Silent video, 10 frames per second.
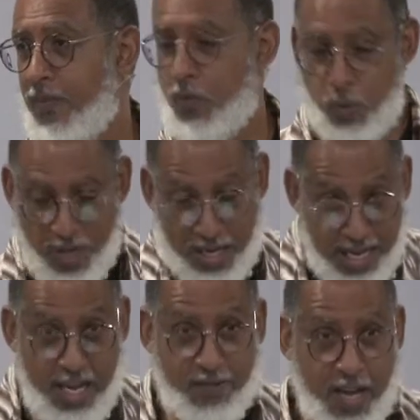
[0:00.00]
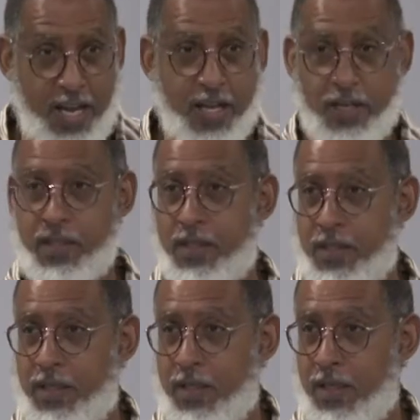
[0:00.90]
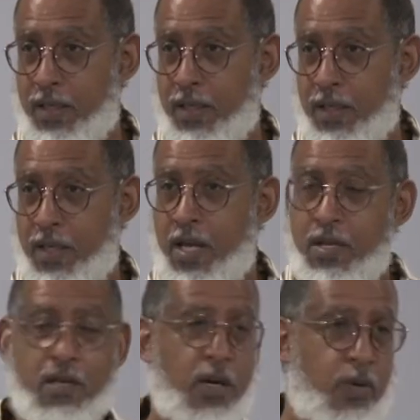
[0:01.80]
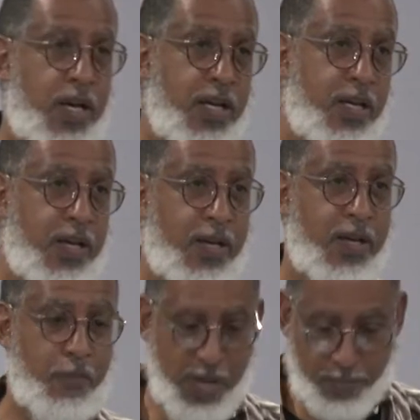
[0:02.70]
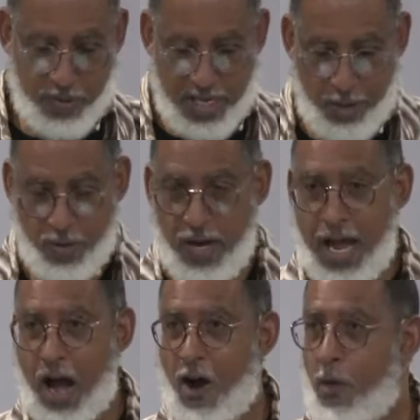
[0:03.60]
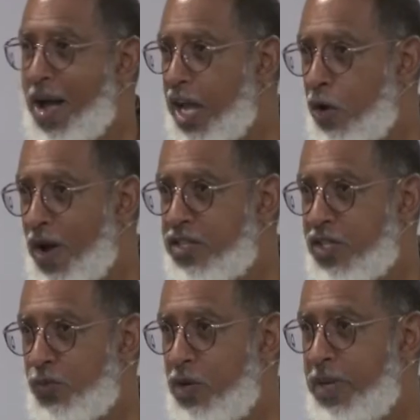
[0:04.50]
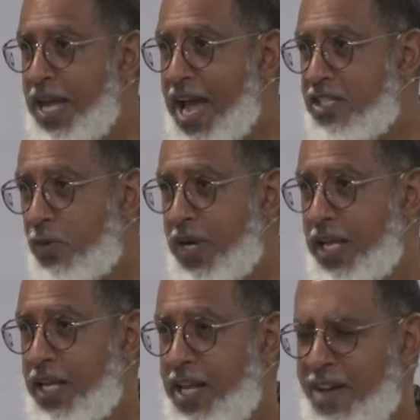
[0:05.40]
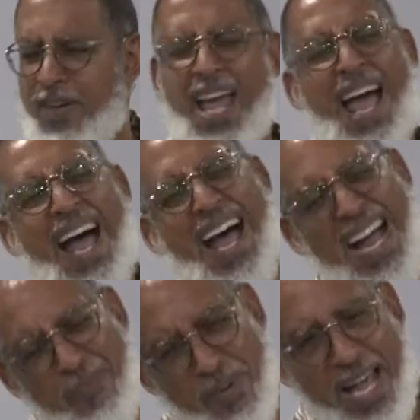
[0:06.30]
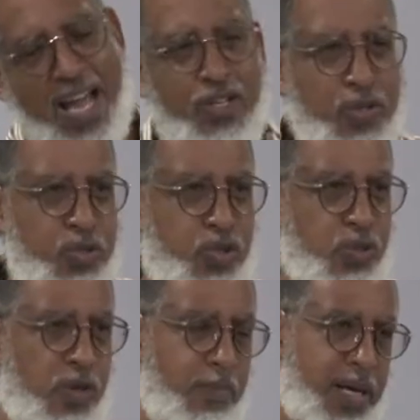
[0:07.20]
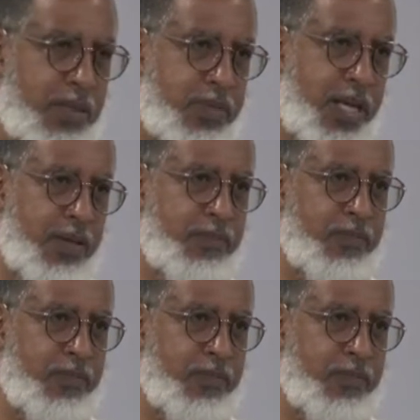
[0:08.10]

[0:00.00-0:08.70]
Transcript: when we leave here, you know what? People say, well, all my questions will be answered when I get to heaven. I'm not too sure about that.